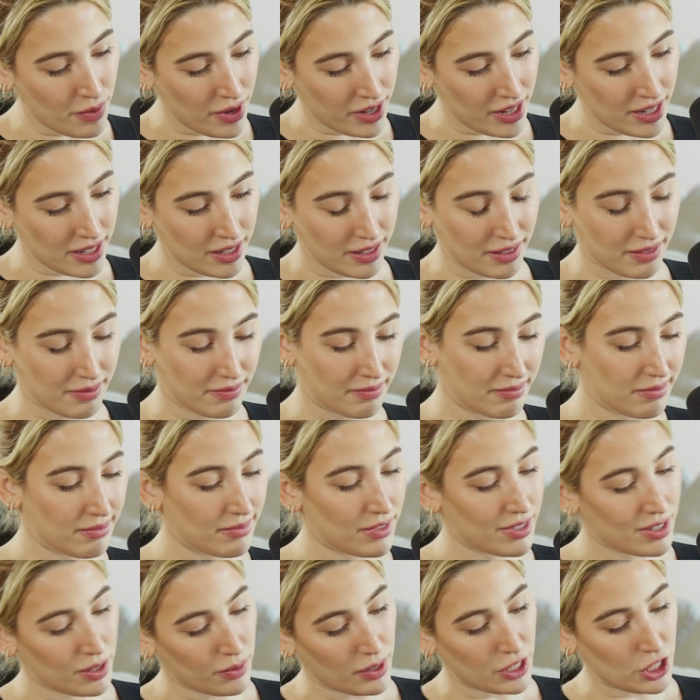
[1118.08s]
want to
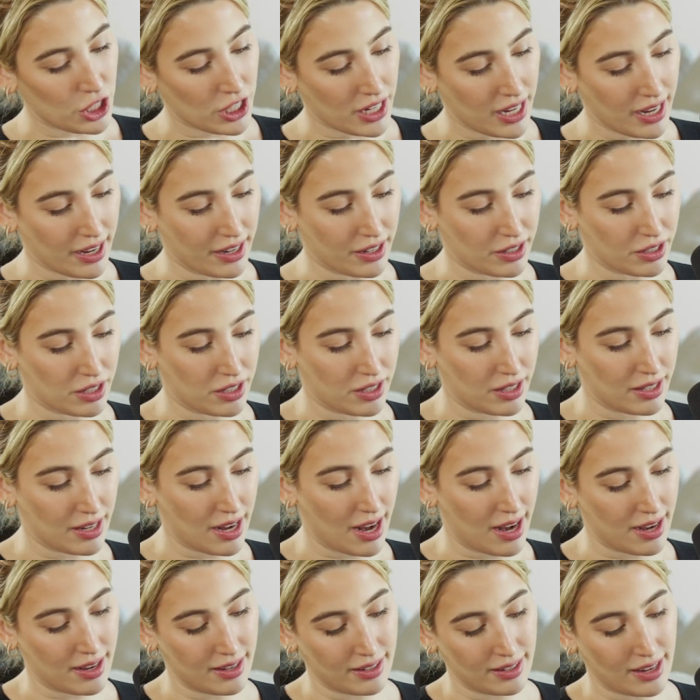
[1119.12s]
switch gears
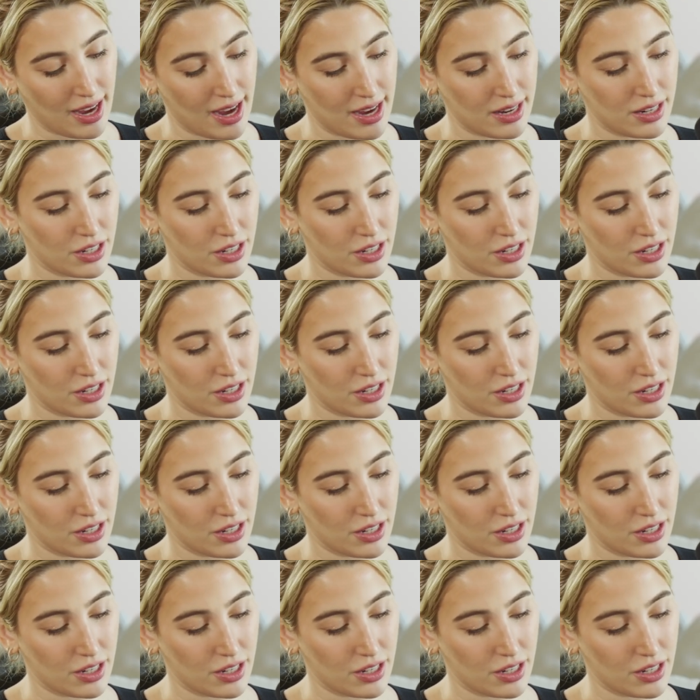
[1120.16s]
and get